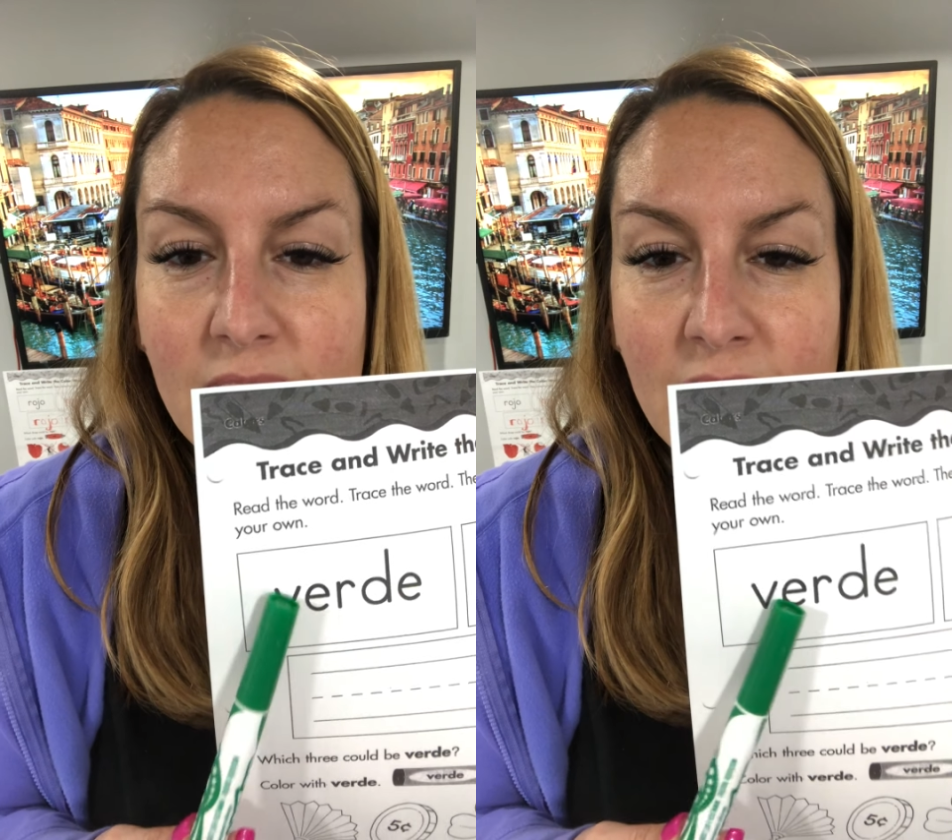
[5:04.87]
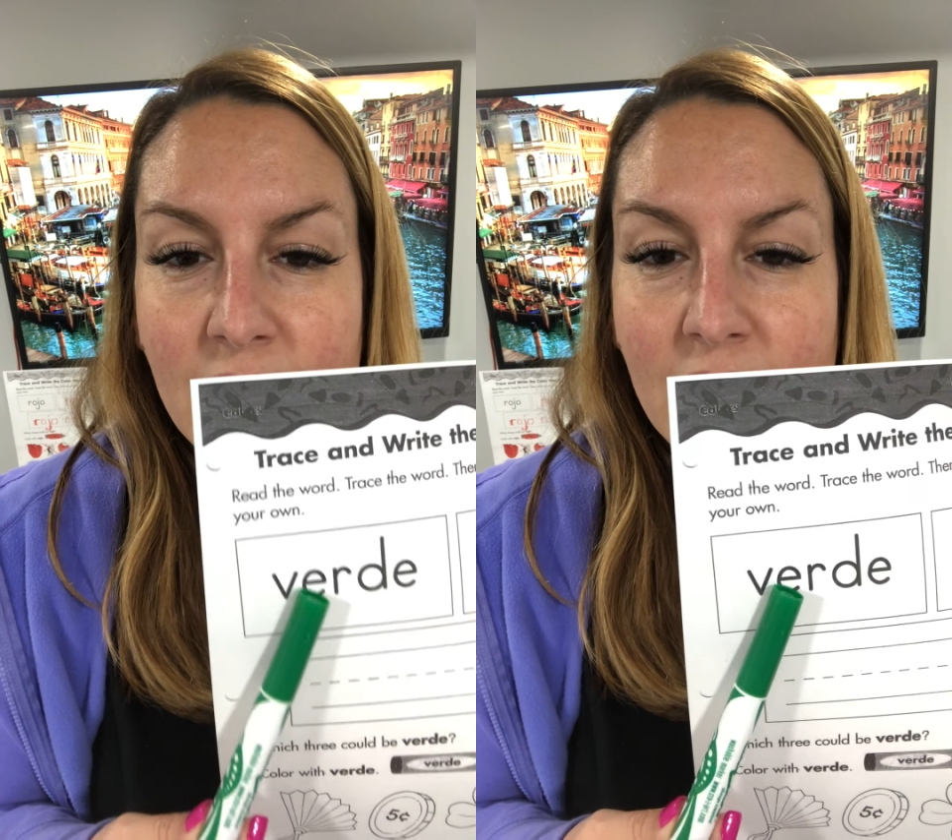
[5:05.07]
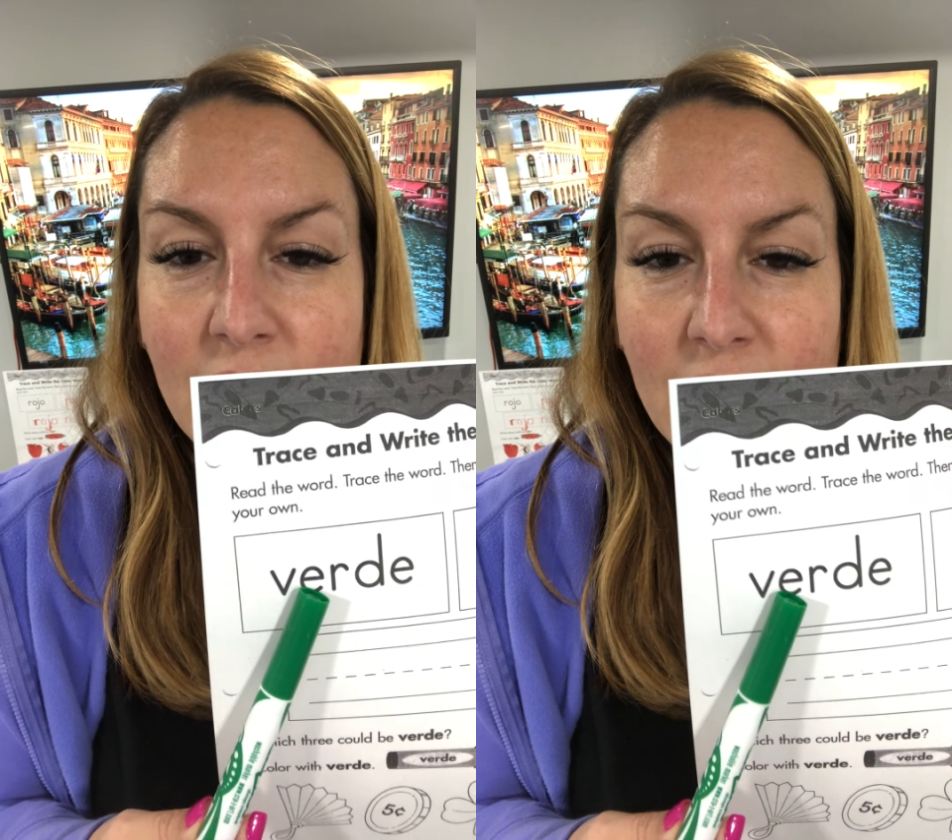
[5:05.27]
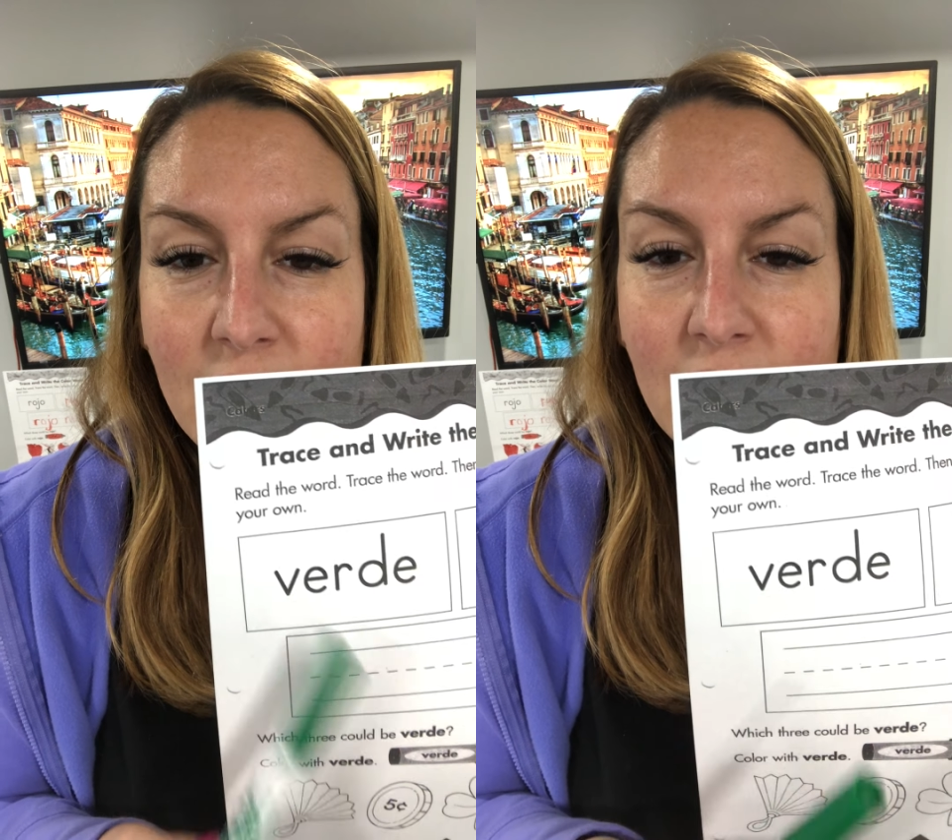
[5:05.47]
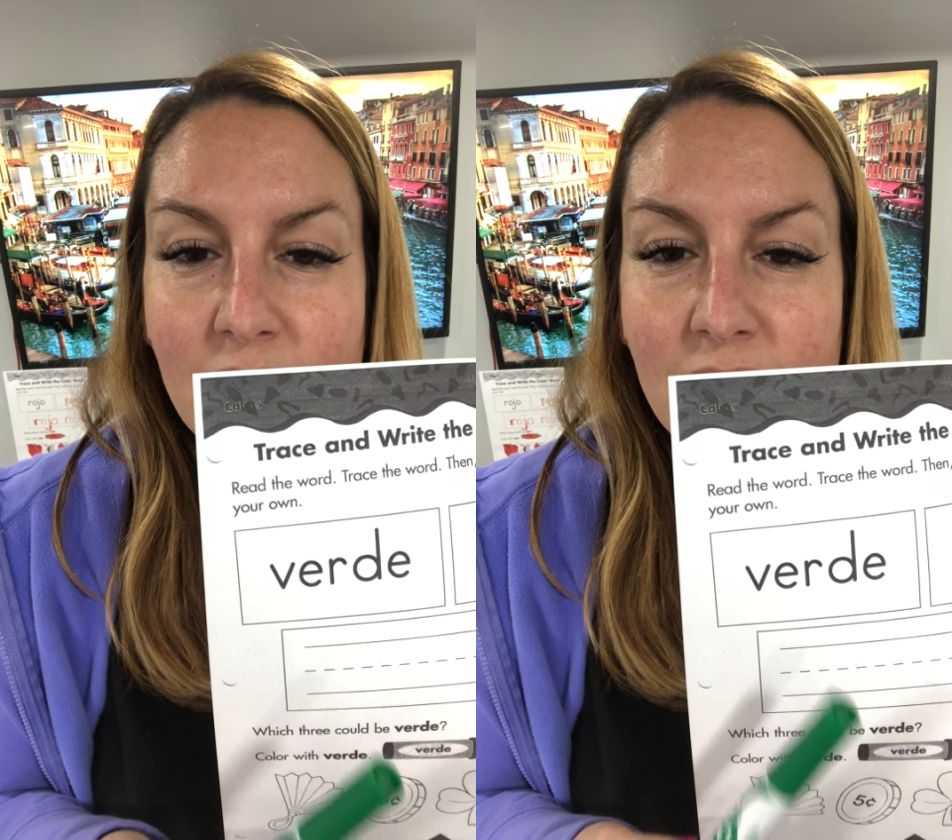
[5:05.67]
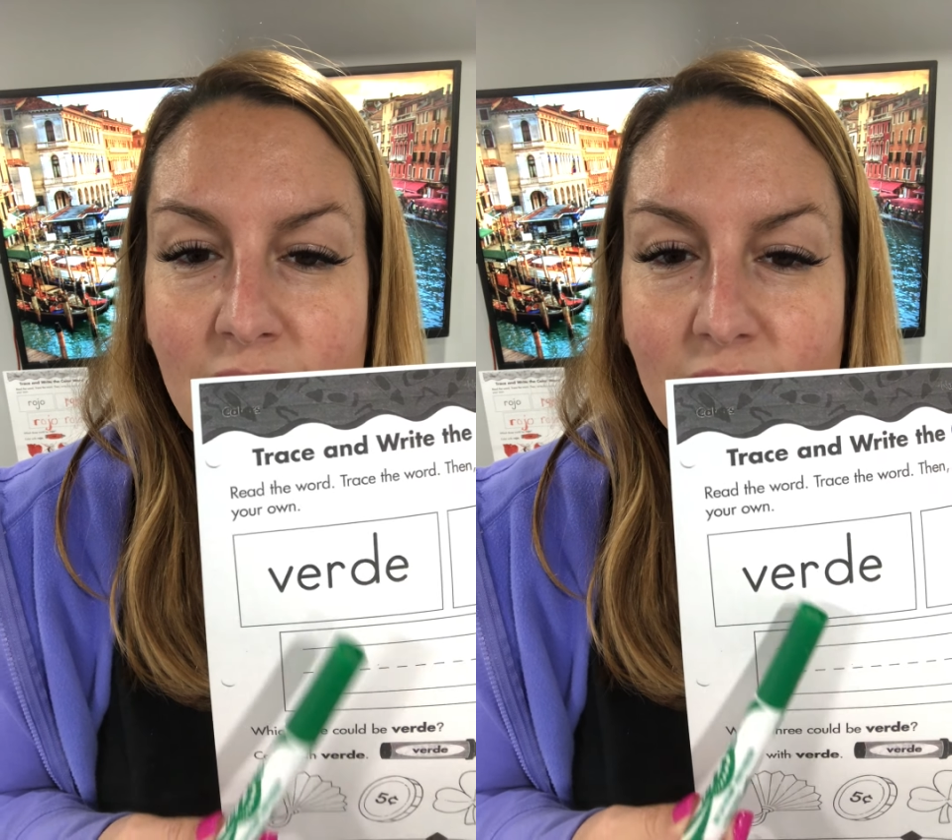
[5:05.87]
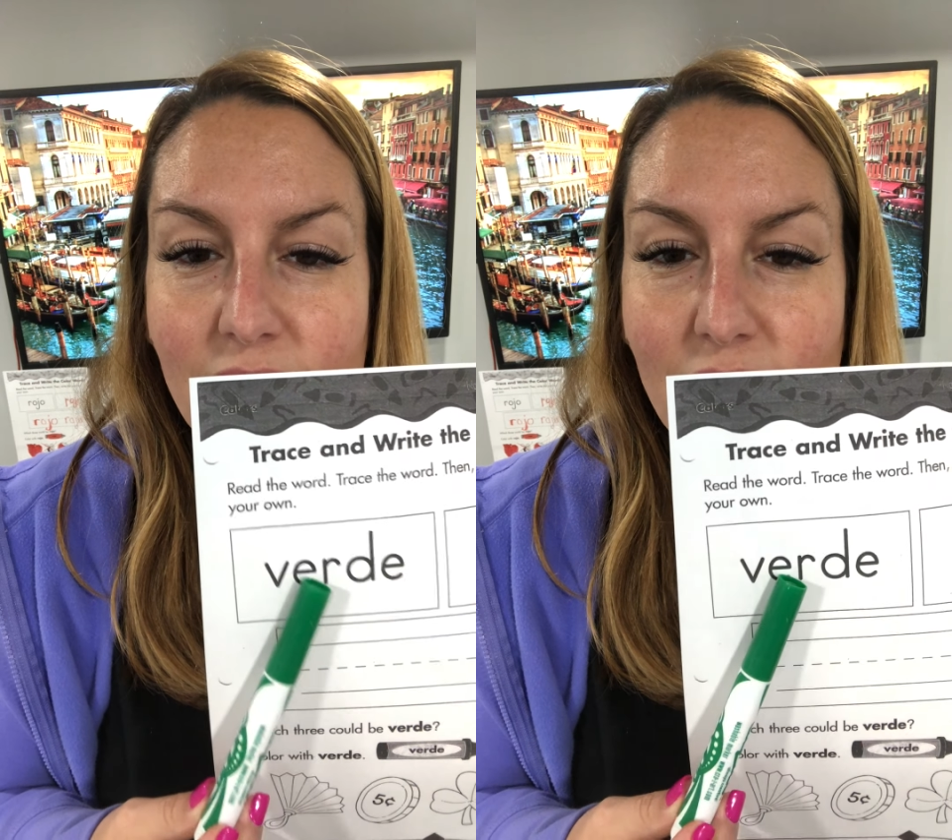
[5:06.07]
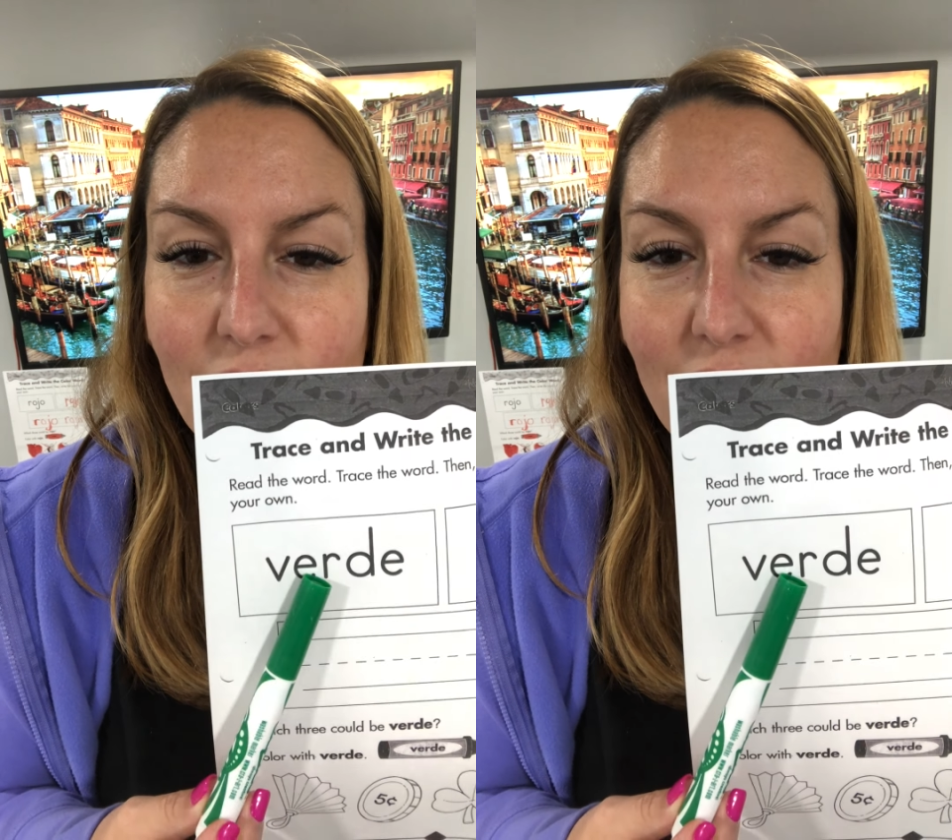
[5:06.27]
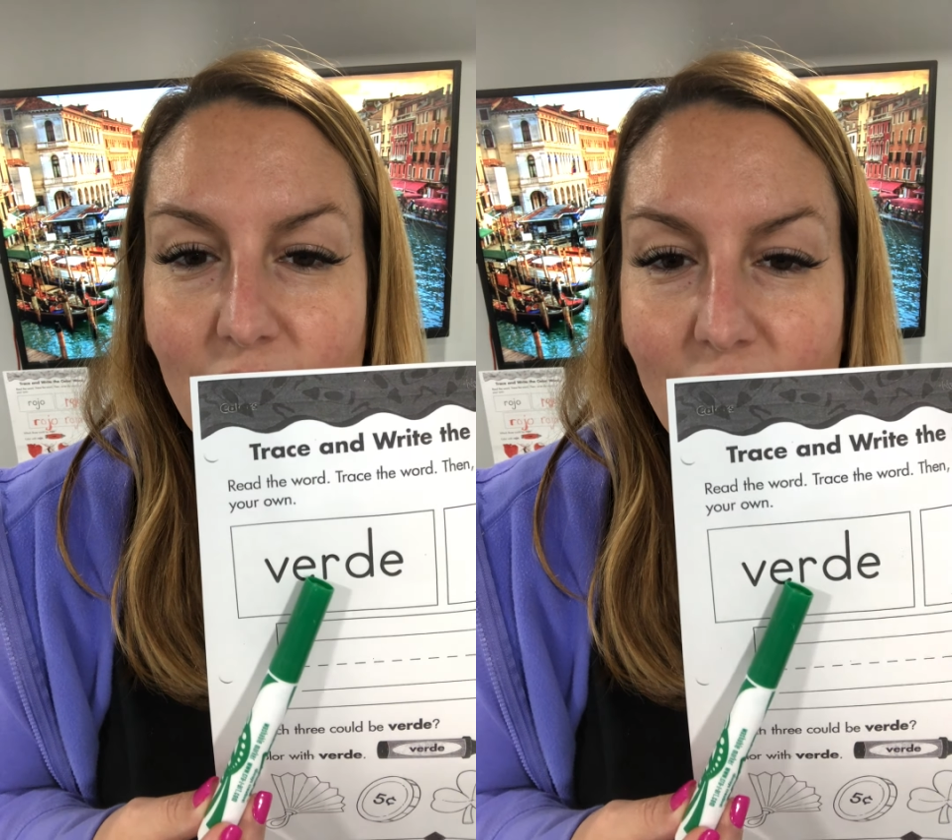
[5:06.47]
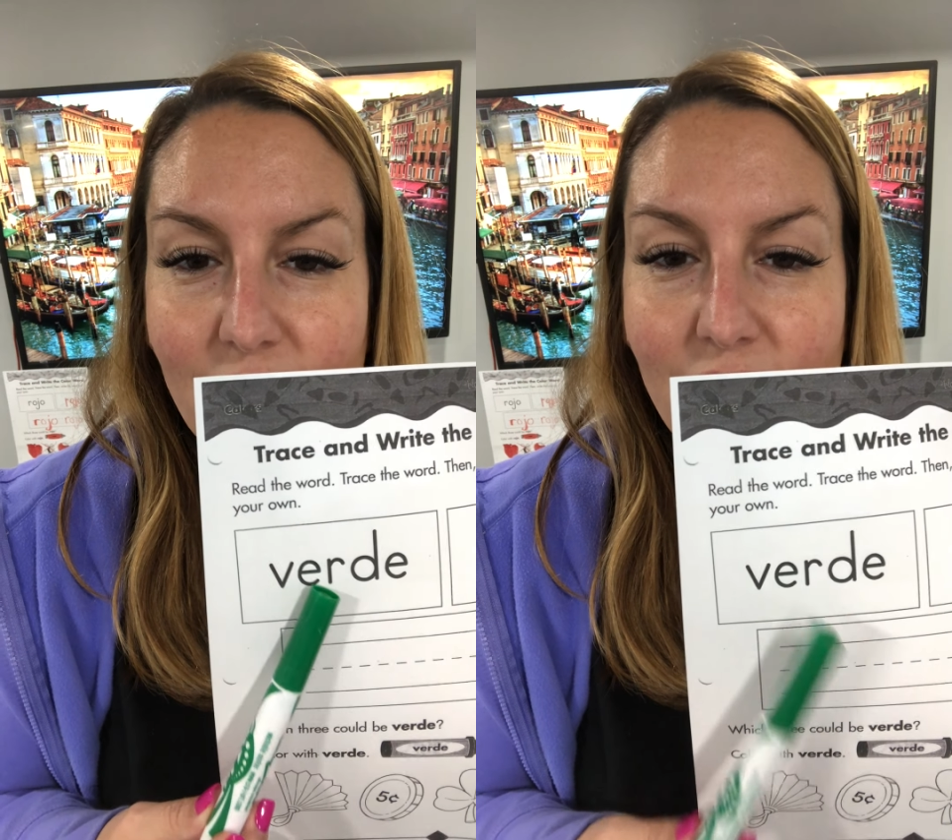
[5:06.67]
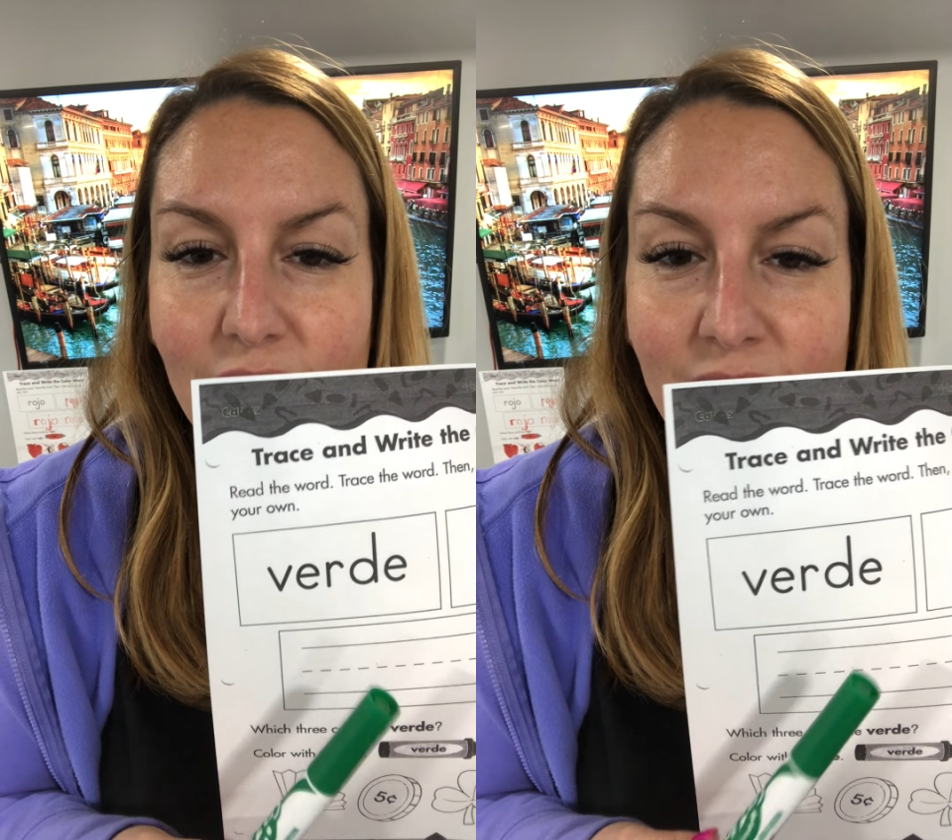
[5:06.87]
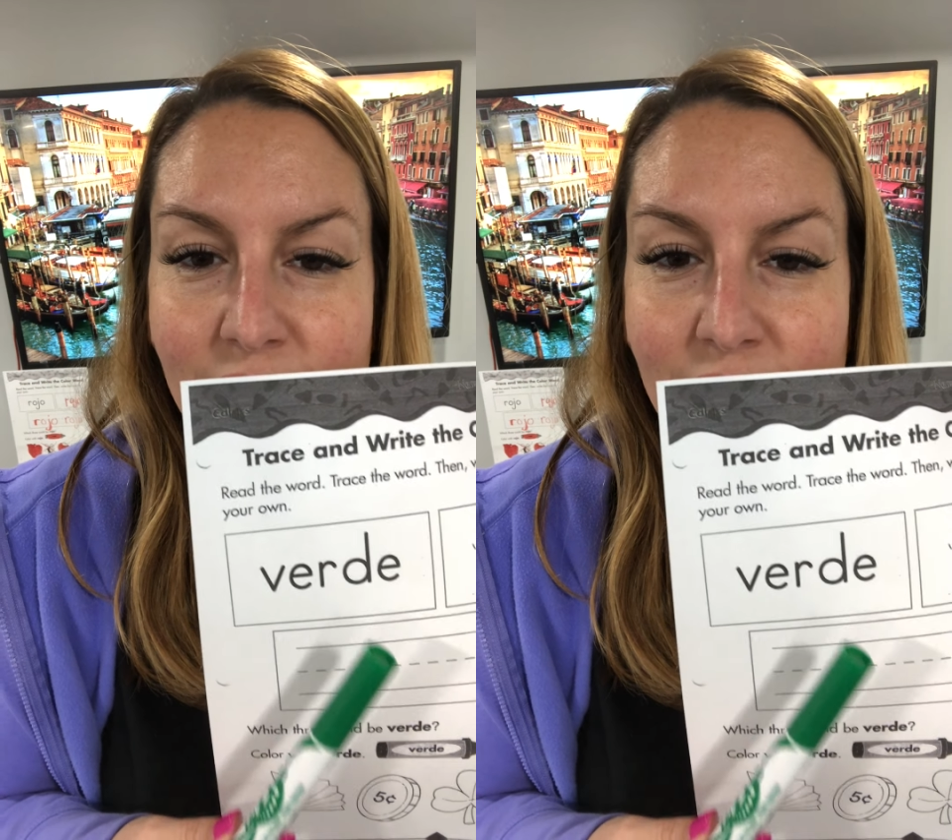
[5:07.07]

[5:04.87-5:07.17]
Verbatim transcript: E R